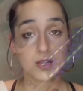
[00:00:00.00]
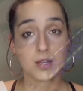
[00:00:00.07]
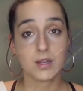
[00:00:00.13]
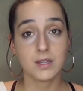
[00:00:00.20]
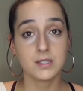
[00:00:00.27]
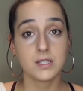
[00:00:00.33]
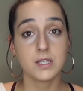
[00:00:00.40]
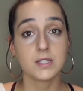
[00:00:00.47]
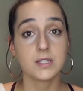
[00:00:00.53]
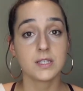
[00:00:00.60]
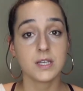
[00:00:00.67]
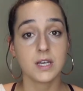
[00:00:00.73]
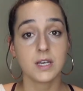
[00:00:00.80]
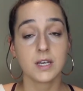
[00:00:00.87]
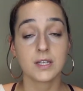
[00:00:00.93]
then this is
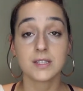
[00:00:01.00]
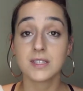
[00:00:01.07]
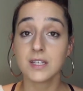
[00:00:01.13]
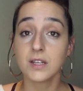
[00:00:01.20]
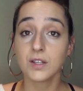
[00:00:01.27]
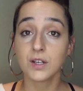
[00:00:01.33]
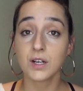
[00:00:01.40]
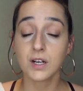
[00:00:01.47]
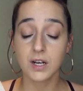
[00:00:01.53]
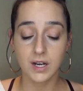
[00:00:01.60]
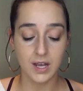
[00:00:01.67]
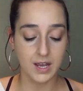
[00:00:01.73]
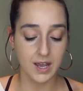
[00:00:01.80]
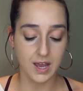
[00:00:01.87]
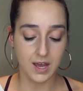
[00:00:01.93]
the concealer.
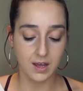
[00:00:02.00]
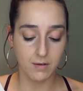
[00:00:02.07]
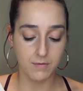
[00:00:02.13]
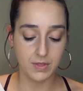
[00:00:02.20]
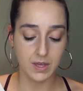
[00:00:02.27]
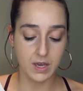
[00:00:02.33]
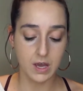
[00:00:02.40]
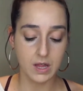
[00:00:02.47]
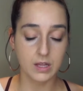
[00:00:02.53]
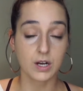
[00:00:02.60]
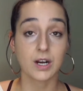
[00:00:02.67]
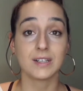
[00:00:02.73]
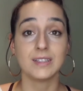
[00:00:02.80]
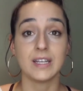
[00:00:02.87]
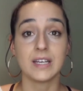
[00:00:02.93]
I have the
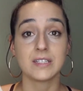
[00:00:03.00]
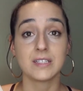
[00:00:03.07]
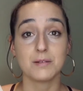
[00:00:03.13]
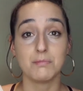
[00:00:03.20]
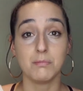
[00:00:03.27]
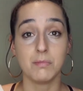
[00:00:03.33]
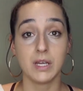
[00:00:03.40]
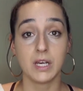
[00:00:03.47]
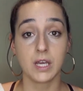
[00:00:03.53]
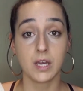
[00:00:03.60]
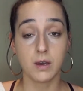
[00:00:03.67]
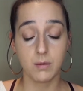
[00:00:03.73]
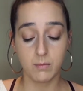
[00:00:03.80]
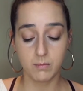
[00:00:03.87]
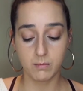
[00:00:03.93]
color Light
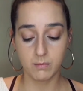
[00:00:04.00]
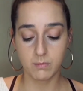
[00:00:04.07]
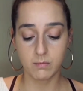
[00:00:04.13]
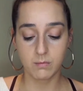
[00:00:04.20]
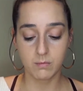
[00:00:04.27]
Medium.